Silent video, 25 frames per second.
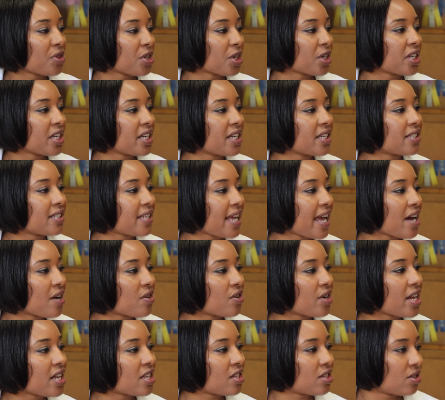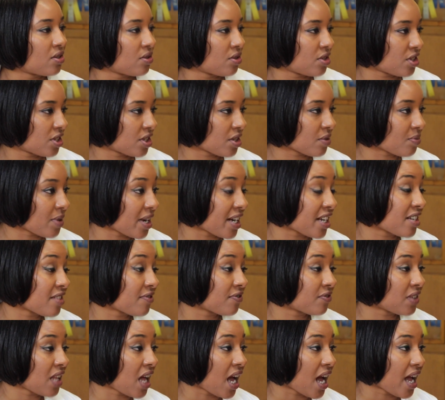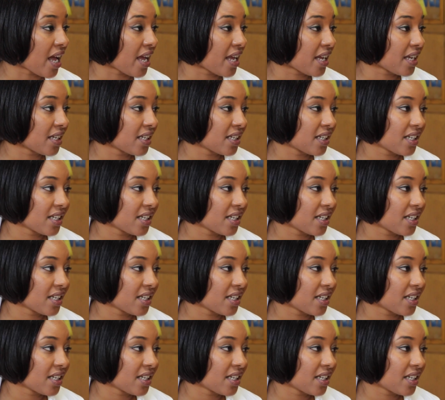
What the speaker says: but they're kicked out as soon as they're ready to fly.